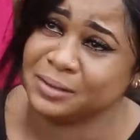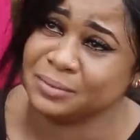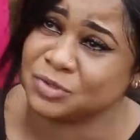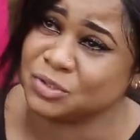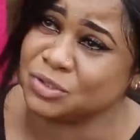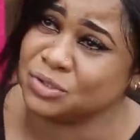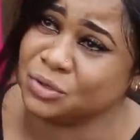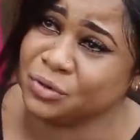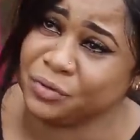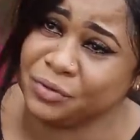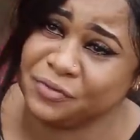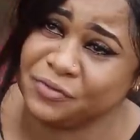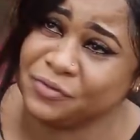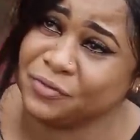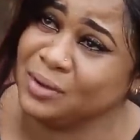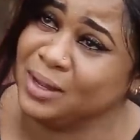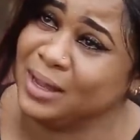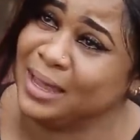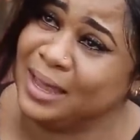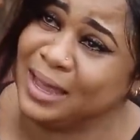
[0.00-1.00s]
I'm sorry
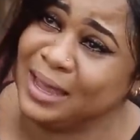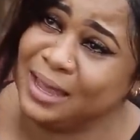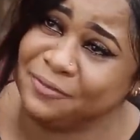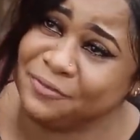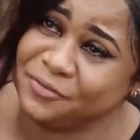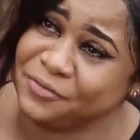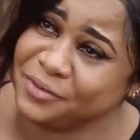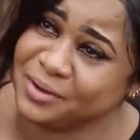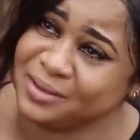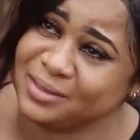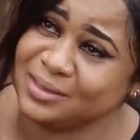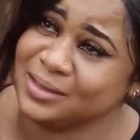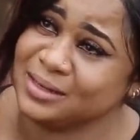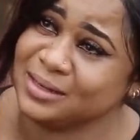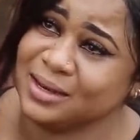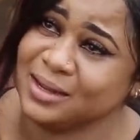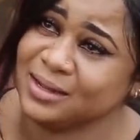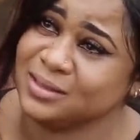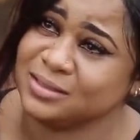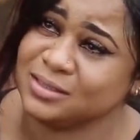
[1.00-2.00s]
for
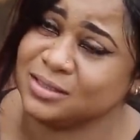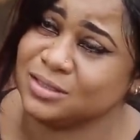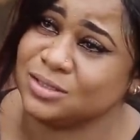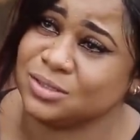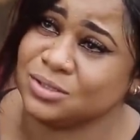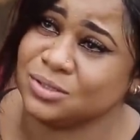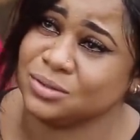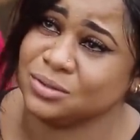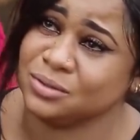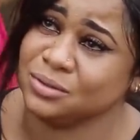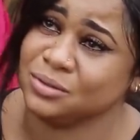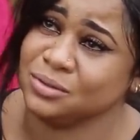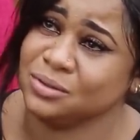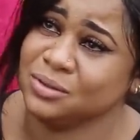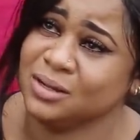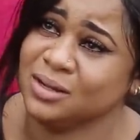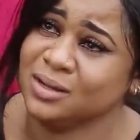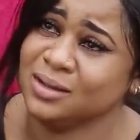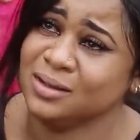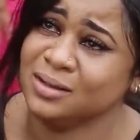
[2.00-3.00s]
everything I did to
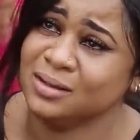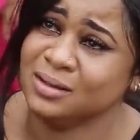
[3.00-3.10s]
you.